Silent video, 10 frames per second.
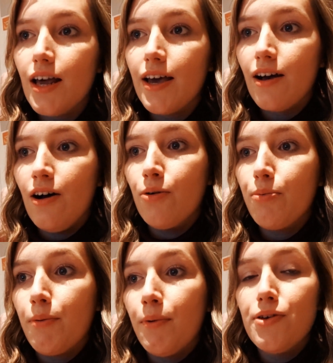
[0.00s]
Like, I'll
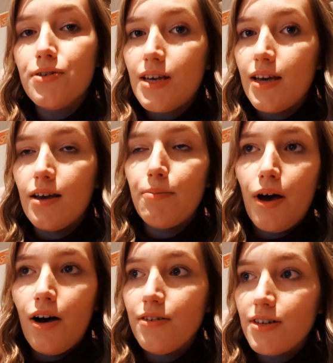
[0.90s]
promote it, but
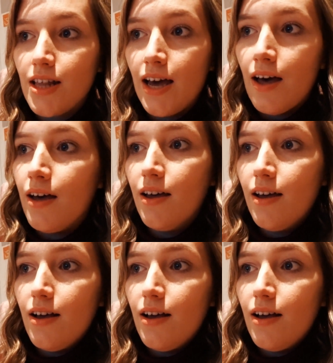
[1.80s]
after that